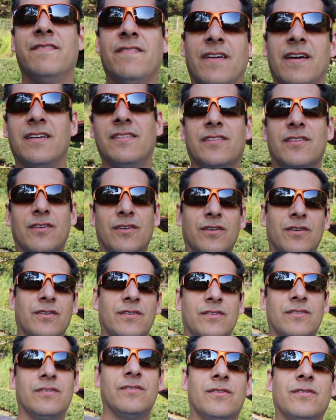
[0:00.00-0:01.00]
Found a
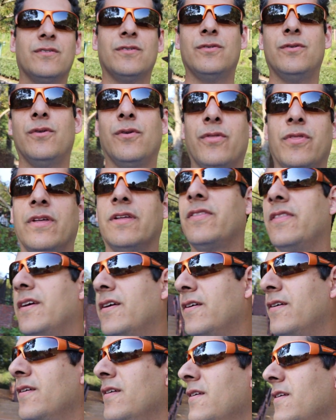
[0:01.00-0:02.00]
cool thing
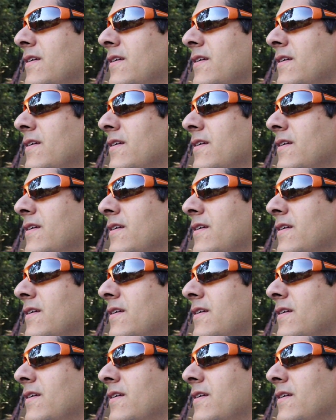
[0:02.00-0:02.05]
there.